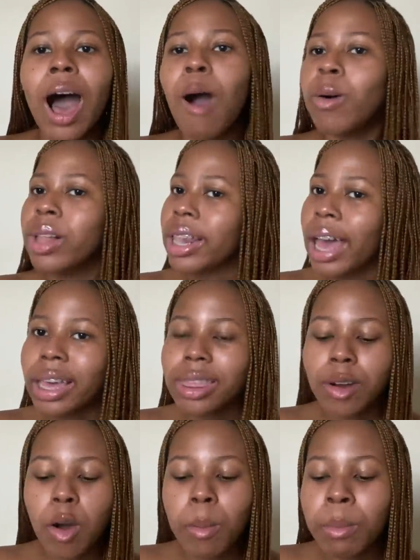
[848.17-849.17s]
I will like
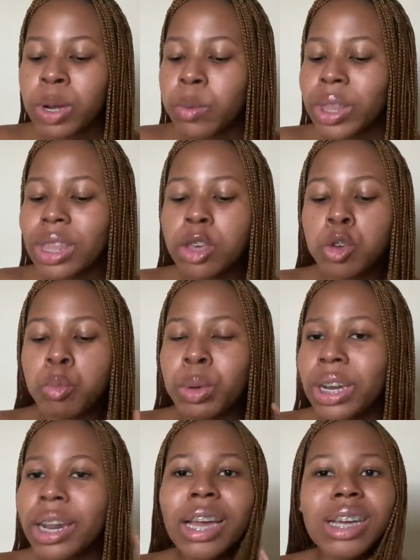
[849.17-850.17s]
the comment, whether you
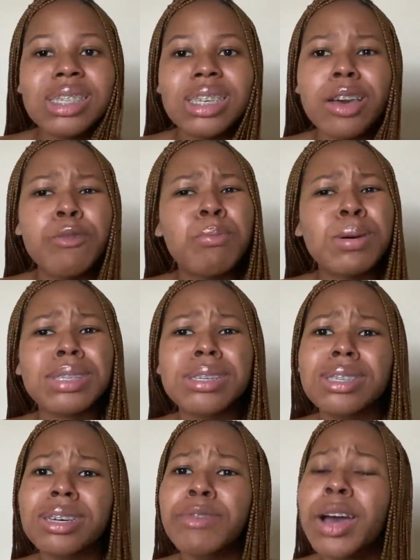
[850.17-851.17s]
be negative,
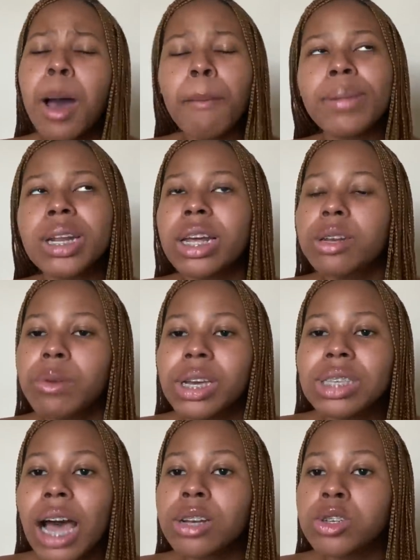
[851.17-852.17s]
positive, but
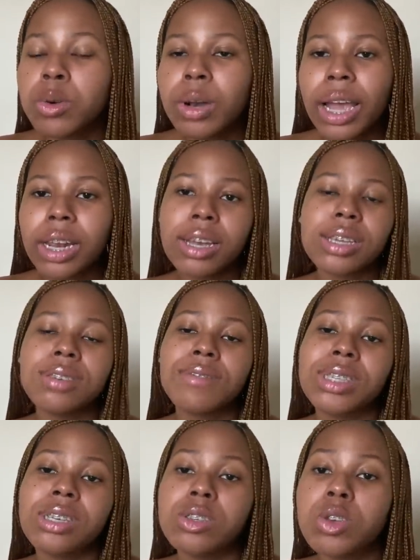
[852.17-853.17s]
anyways, I don't like
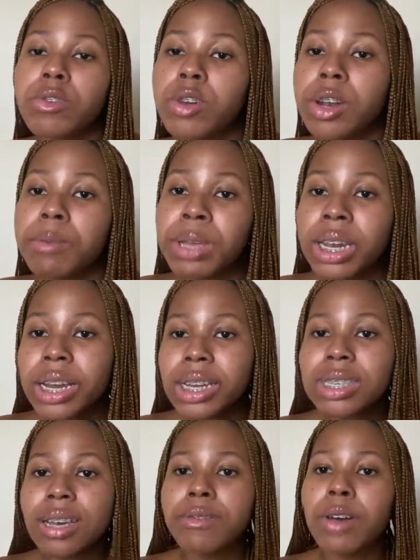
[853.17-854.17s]
negativity. So if you're gonna be
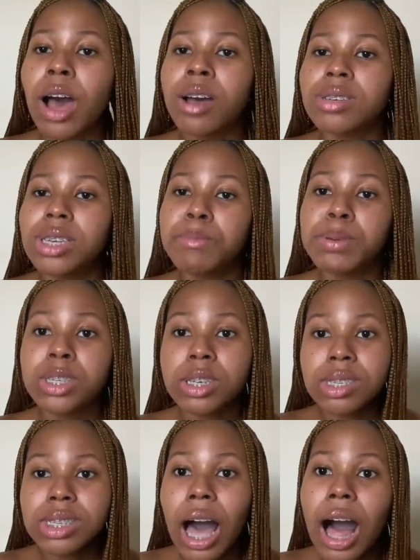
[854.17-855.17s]
negative, I'll keep it to
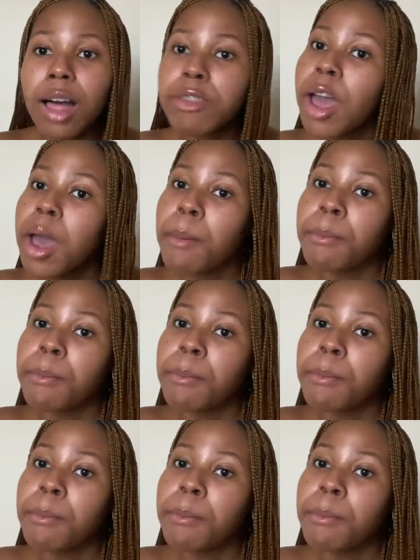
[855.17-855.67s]
yourself.